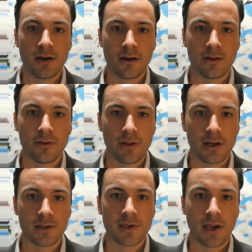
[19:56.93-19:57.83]
other than a
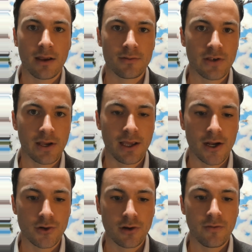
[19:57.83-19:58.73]

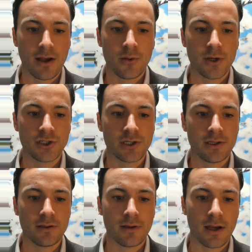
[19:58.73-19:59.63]
psychiatric
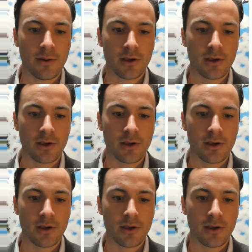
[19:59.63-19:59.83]
evaluation. It could